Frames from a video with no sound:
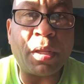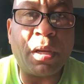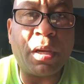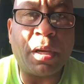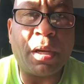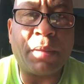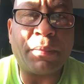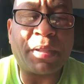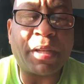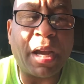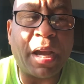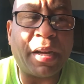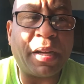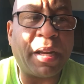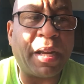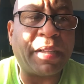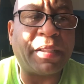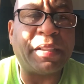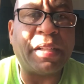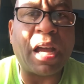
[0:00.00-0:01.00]
um, kind of
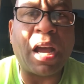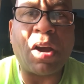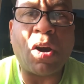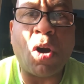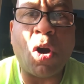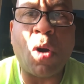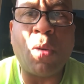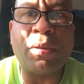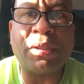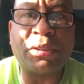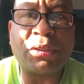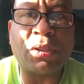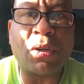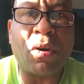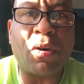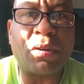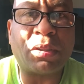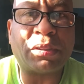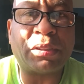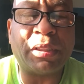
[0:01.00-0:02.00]
like not always
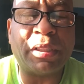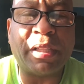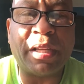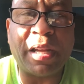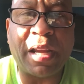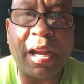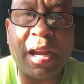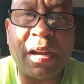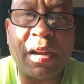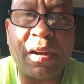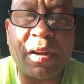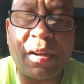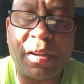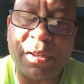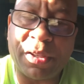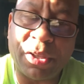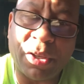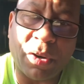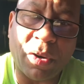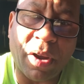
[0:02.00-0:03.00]
talk to
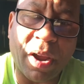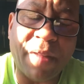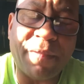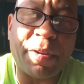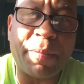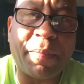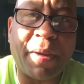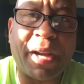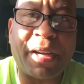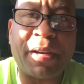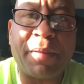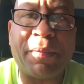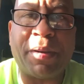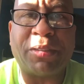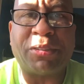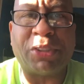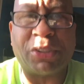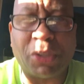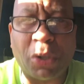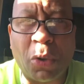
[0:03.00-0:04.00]
you know everybody
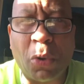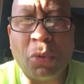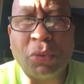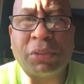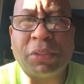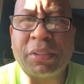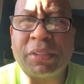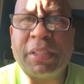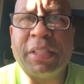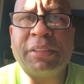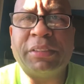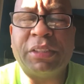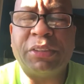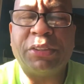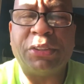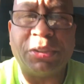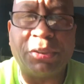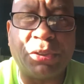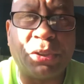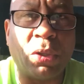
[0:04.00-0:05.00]
about your goals and things
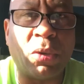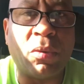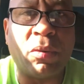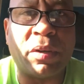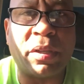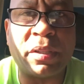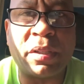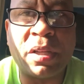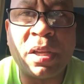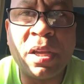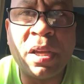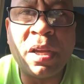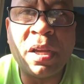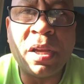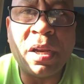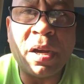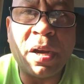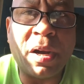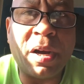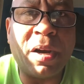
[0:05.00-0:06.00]
that you're doing
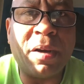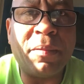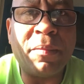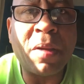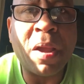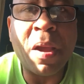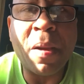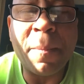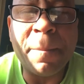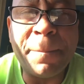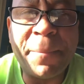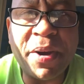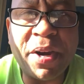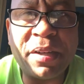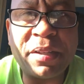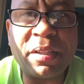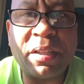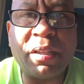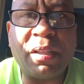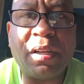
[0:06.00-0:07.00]
um,
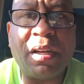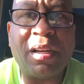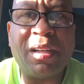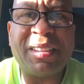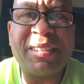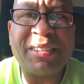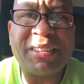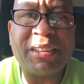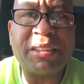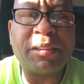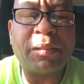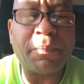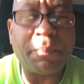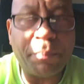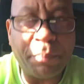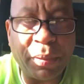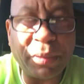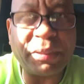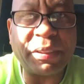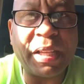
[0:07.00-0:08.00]
but uh, just
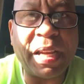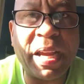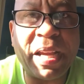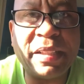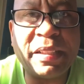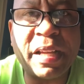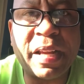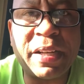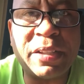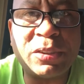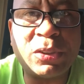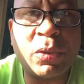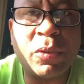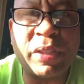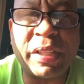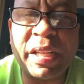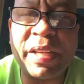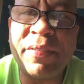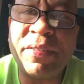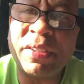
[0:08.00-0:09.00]
put your head down and do it.
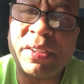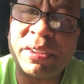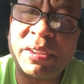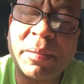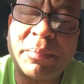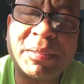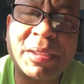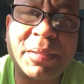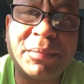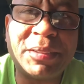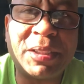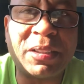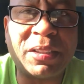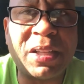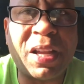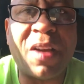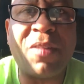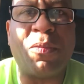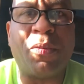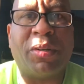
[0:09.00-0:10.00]
Even sometimes your
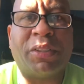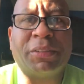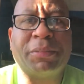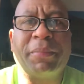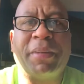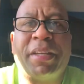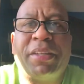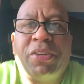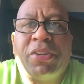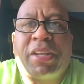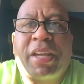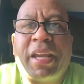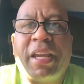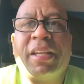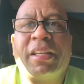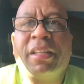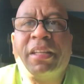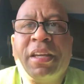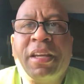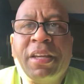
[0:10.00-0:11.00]
loved ones, man, you
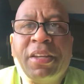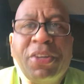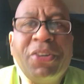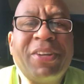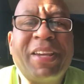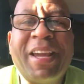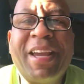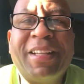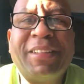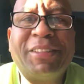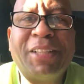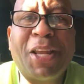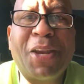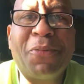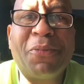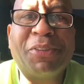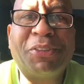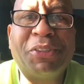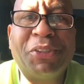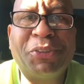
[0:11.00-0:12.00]
can't you can't tell them
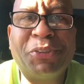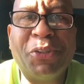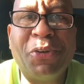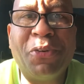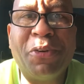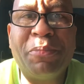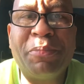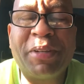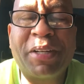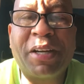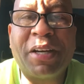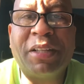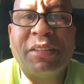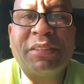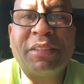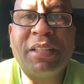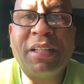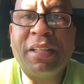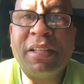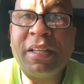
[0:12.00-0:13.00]
what you're doing
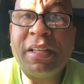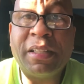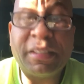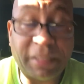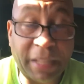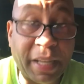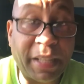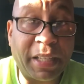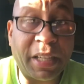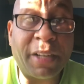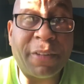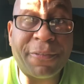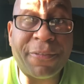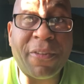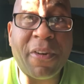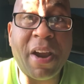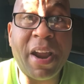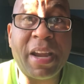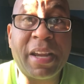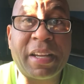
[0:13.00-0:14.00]
because they get
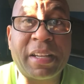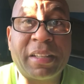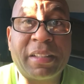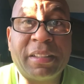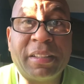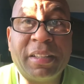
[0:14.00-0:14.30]
afraid.